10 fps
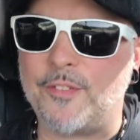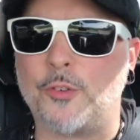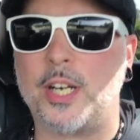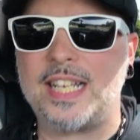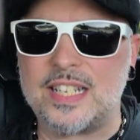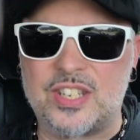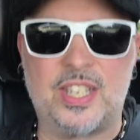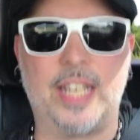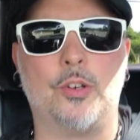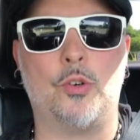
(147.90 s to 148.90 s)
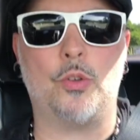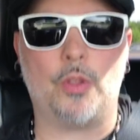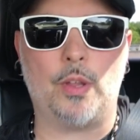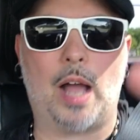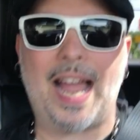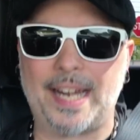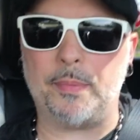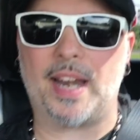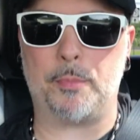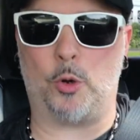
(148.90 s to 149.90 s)
for every single
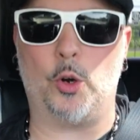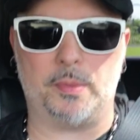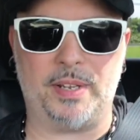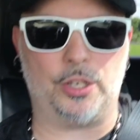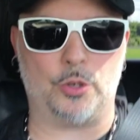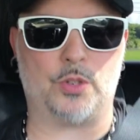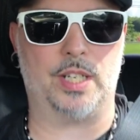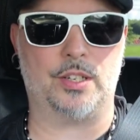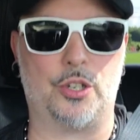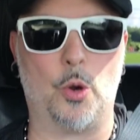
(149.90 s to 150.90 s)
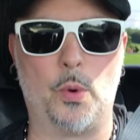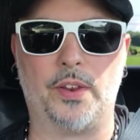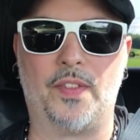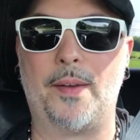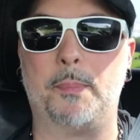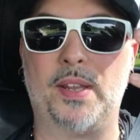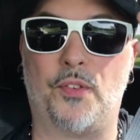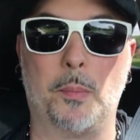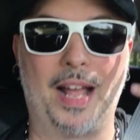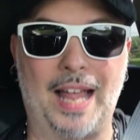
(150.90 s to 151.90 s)
item that I'm going to be using. So whether
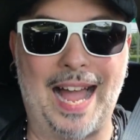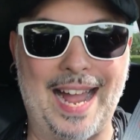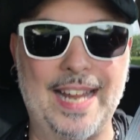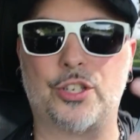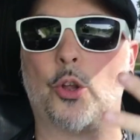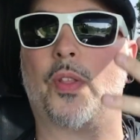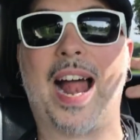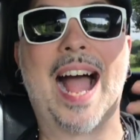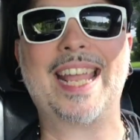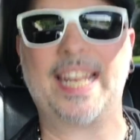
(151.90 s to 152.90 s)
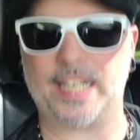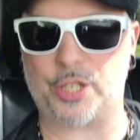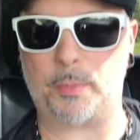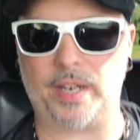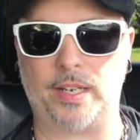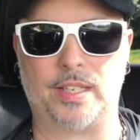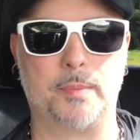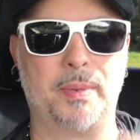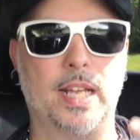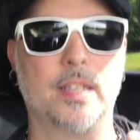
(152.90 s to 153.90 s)
that be for my eyes so that I can
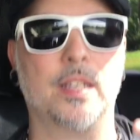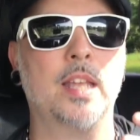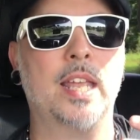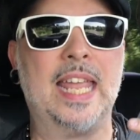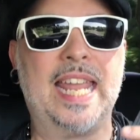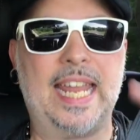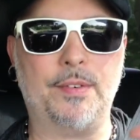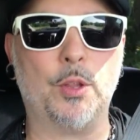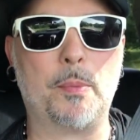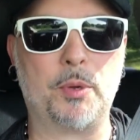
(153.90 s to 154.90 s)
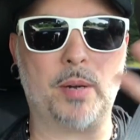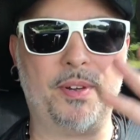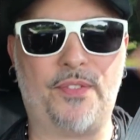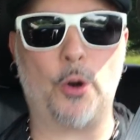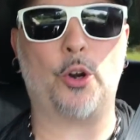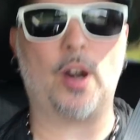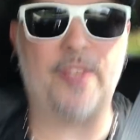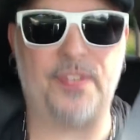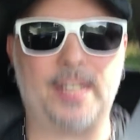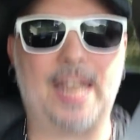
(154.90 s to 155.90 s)
experience it because even though I'm going to be
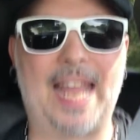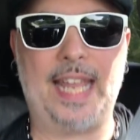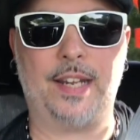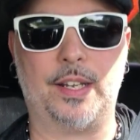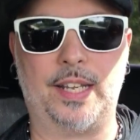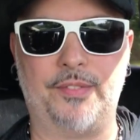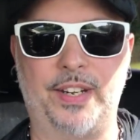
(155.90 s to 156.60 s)
photographing